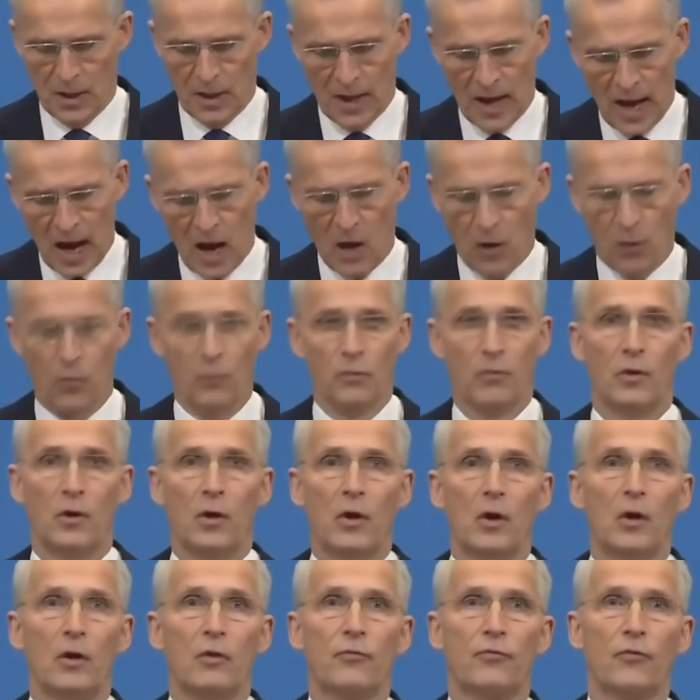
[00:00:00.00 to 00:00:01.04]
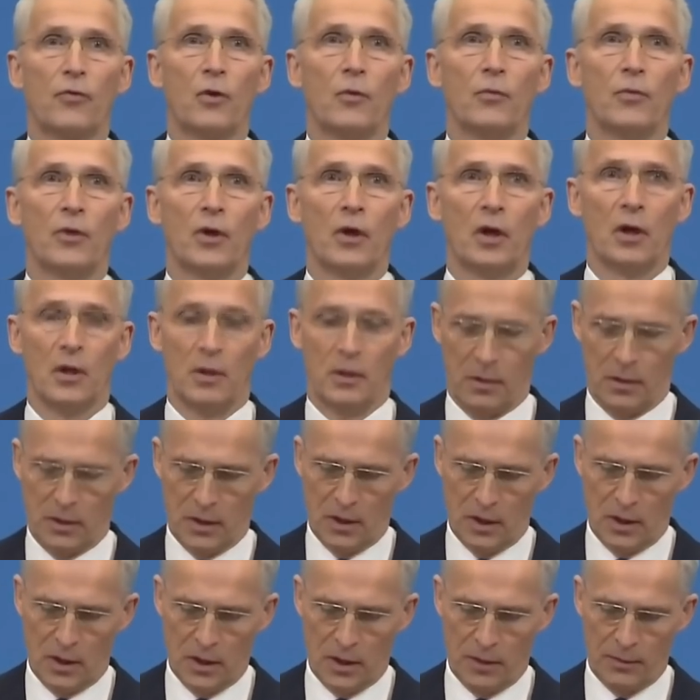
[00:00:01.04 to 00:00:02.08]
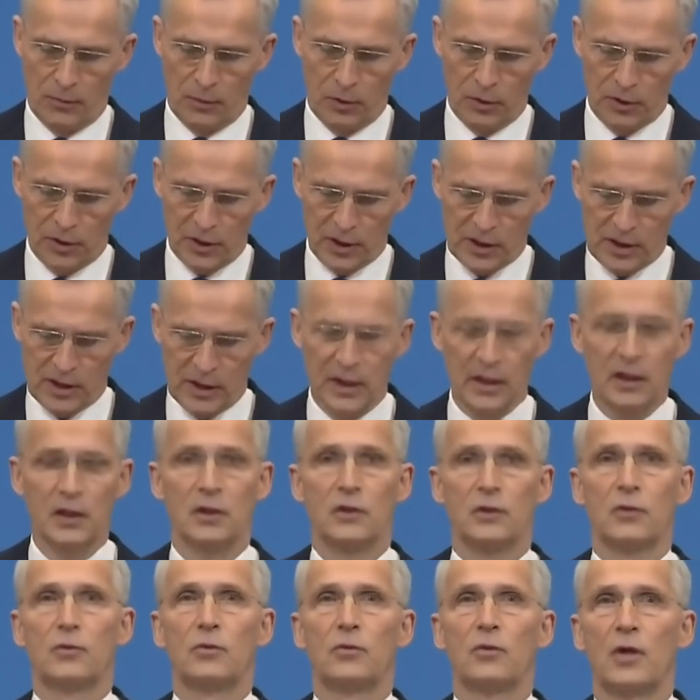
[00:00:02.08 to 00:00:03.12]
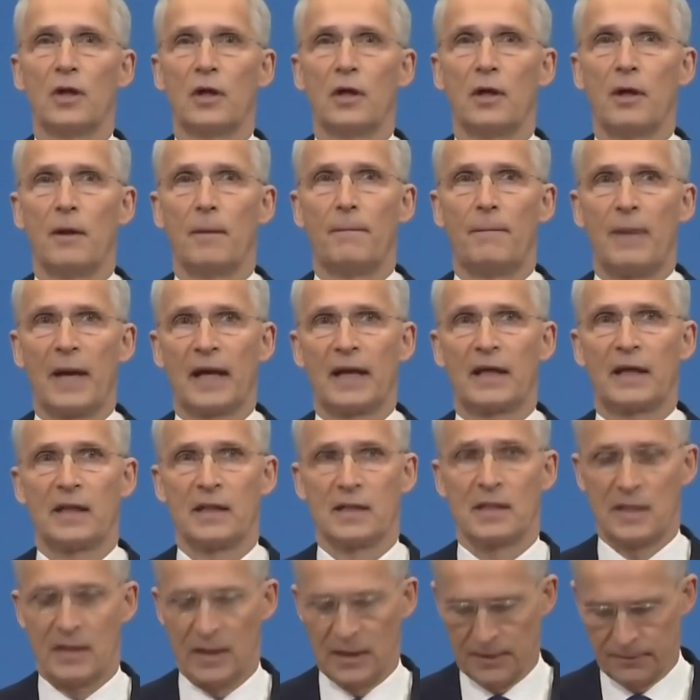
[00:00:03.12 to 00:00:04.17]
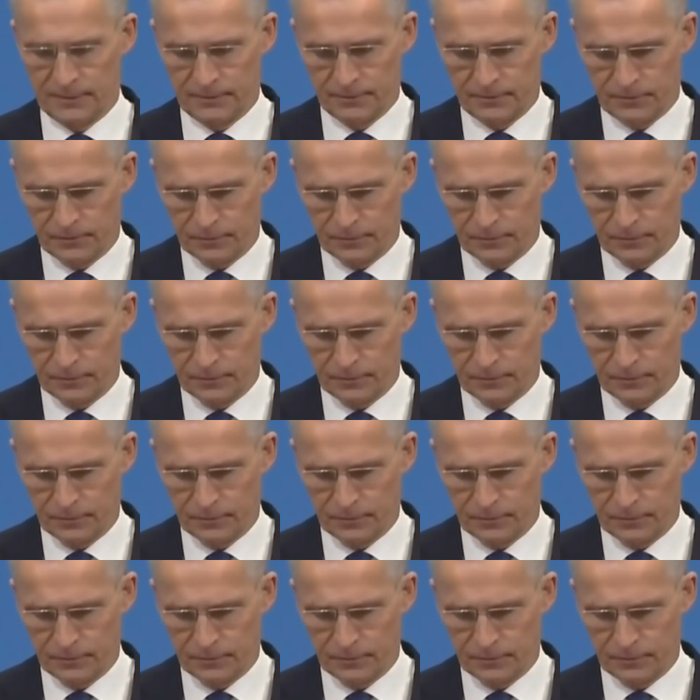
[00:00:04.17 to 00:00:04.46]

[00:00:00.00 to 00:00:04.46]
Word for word: now, from the uh, Baltic Sea to the Black Sea.